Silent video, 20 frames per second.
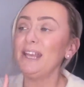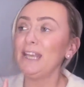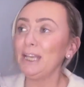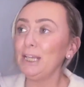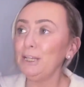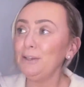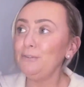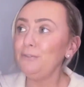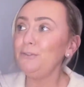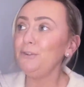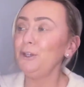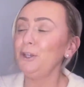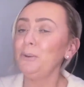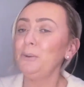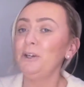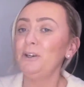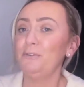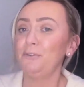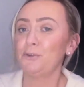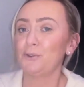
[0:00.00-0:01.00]
if you
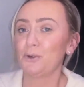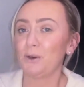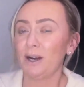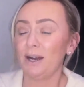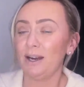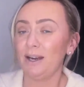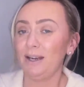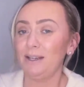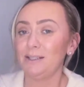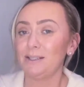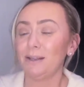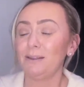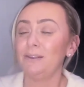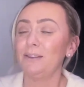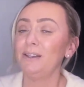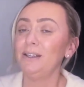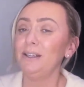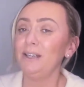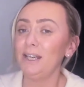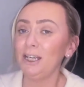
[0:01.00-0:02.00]
have tried
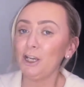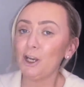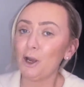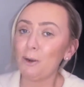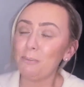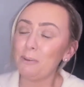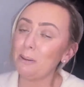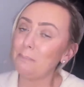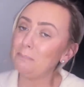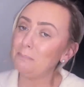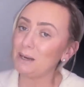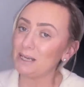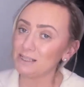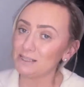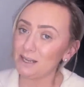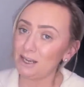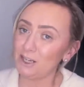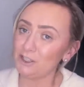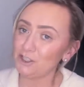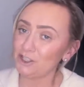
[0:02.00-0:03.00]
the Neom
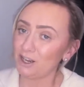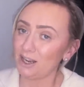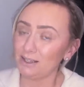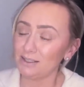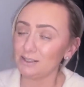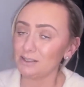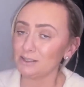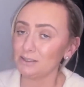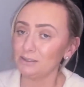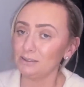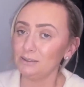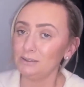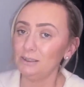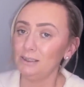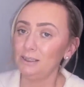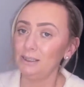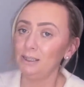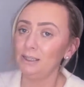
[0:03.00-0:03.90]
Massage Candle,